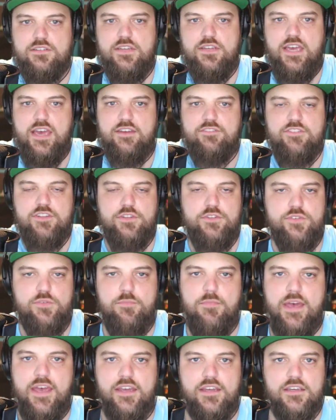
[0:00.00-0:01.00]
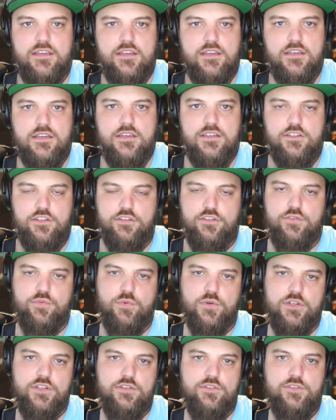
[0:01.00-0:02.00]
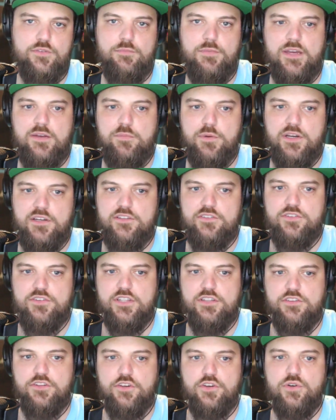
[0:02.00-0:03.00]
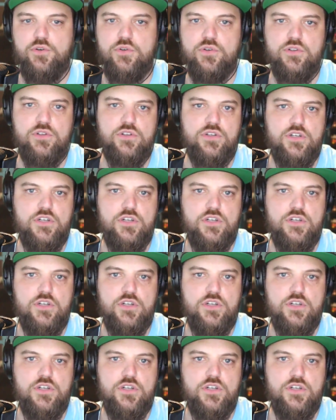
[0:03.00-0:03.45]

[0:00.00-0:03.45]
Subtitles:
have to use a mech? Do you just want to use a mech because you think they're cool?